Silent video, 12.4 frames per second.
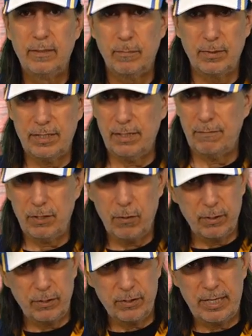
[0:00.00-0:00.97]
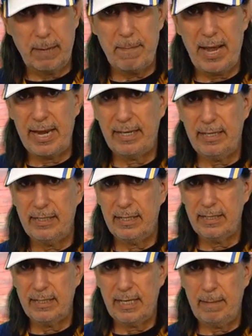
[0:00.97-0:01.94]
We'll see if the Oilers get back into
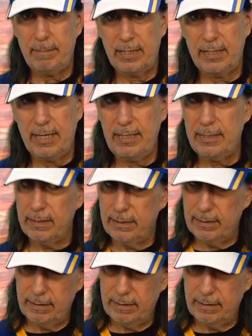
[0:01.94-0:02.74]
this game tonight.